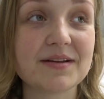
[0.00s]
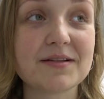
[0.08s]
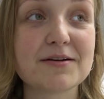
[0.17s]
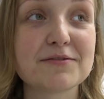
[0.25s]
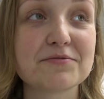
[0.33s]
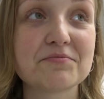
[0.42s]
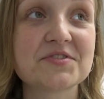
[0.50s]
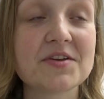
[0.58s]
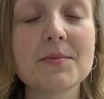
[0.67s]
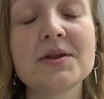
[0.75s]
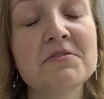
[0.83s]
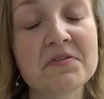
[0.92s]
I love
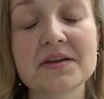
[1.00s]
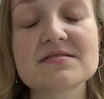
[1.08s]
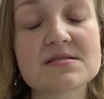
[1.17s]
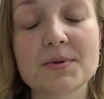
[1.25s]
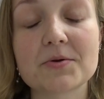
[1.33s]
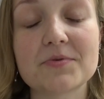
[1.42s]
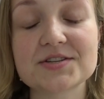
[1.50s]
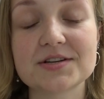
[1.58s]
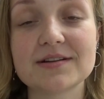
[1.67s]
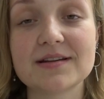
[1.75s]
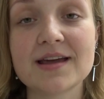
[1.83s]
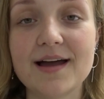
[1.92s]
so many things about Russian,